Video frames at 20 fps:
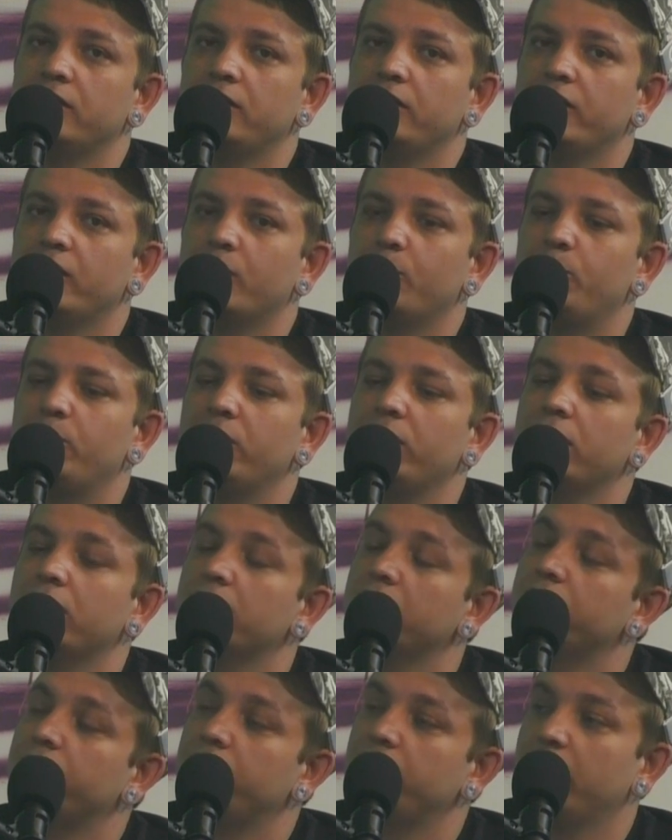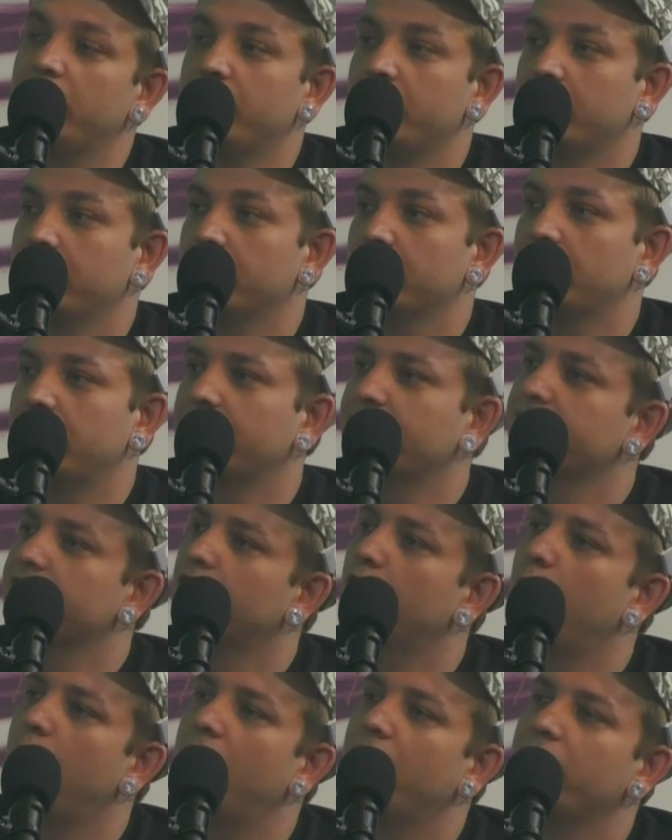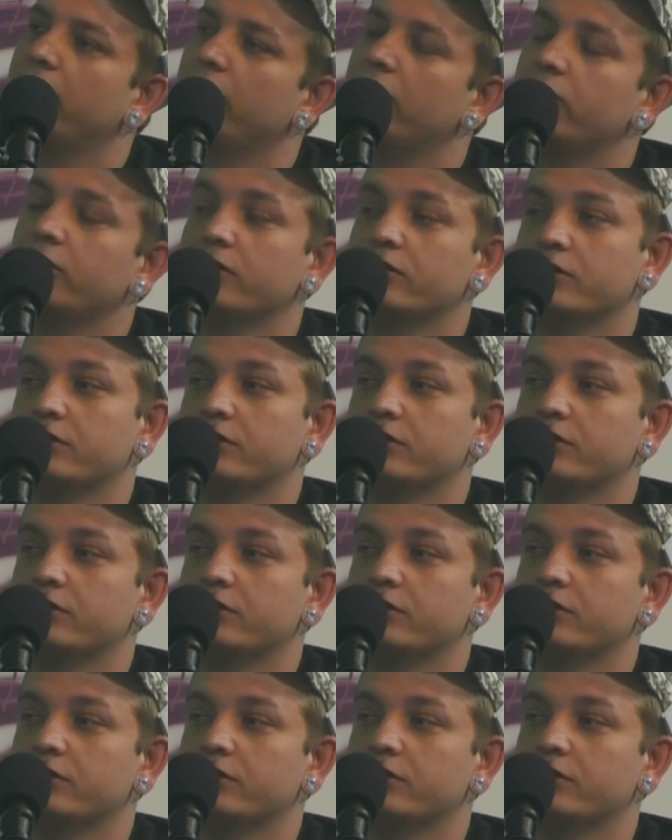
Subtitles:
appeal of VA. Like it's a quiet area.